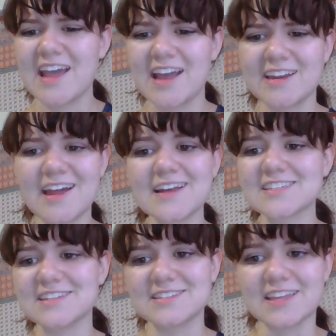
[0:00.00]
and
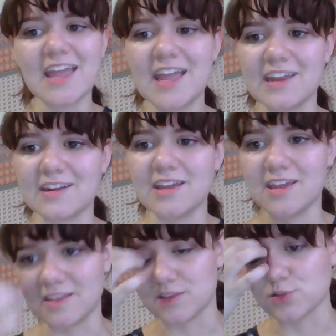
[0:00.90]
hasn't decayed
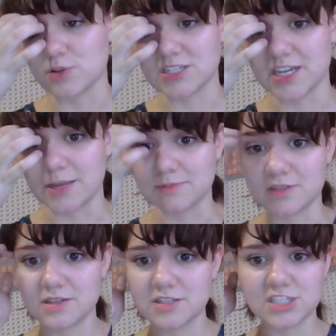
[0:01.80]
in the short time
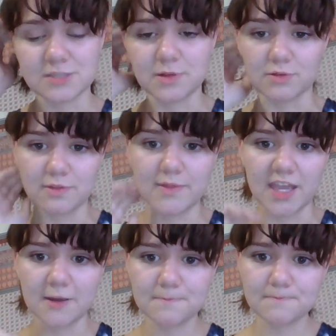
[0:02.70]
she's been with me.